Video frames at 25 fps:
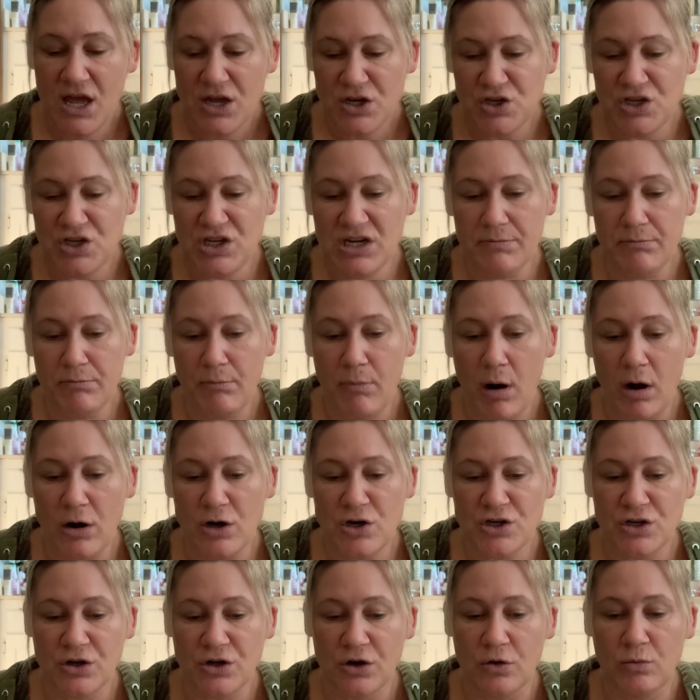Jim
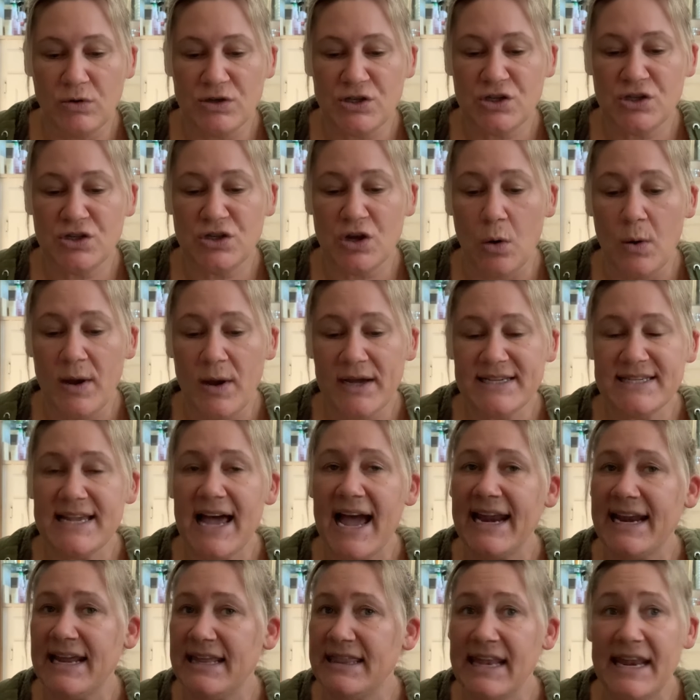Marshall was so
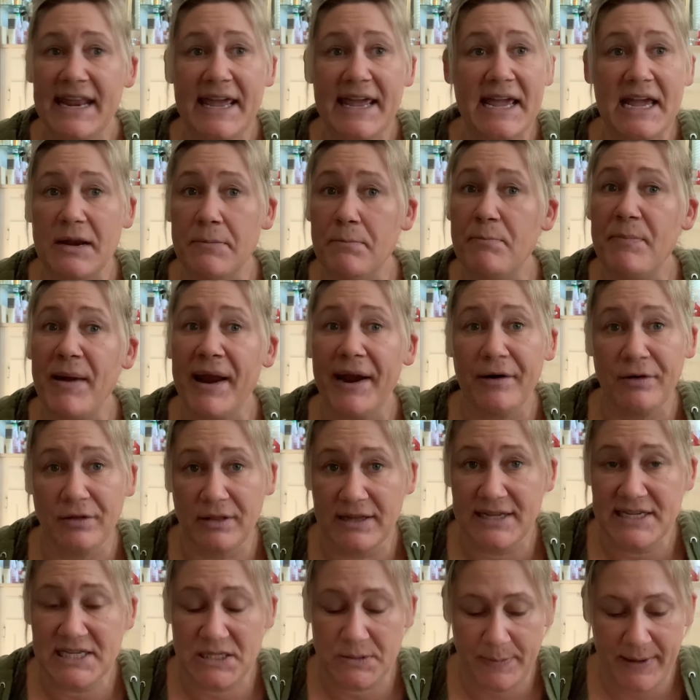excited that he could
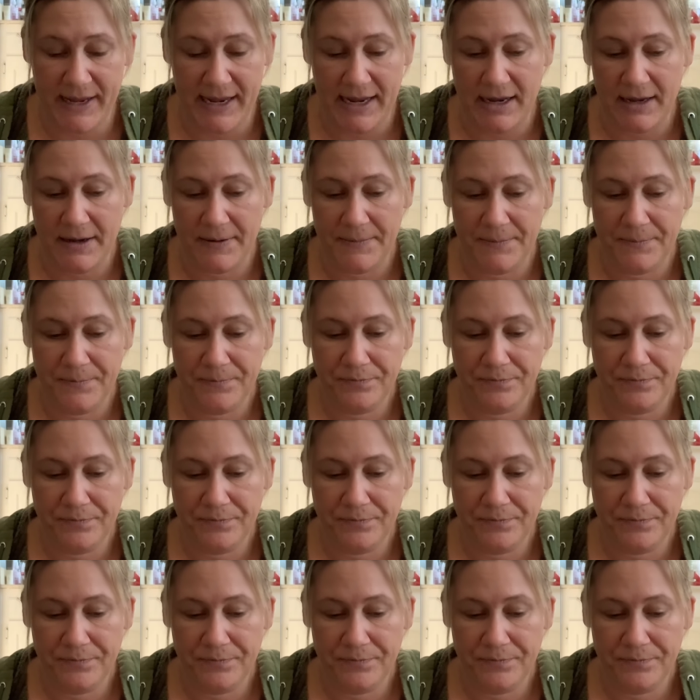barely speak.